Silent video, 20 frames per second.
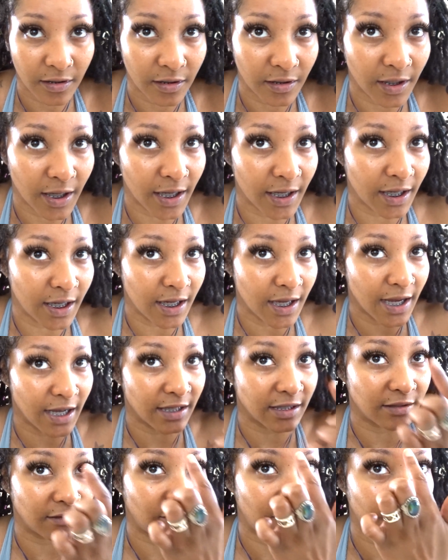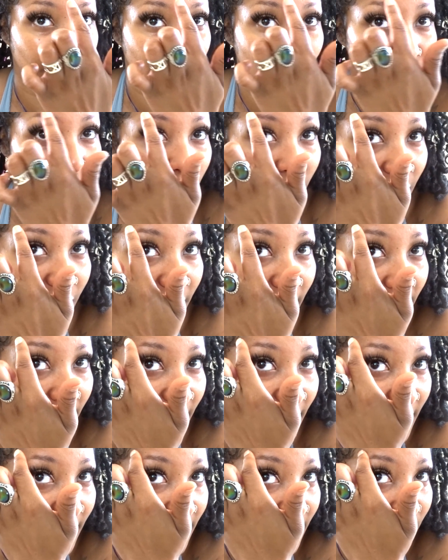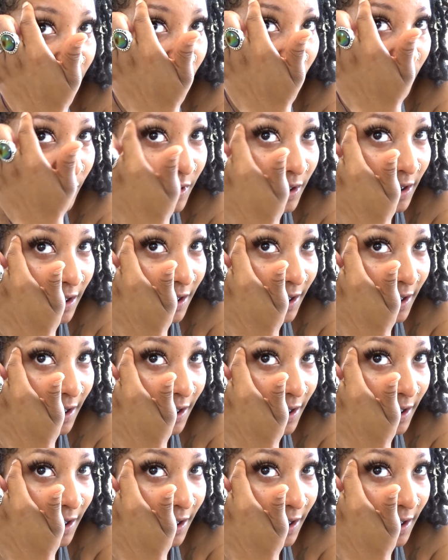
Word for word: Like, he has full blown hair, and it's really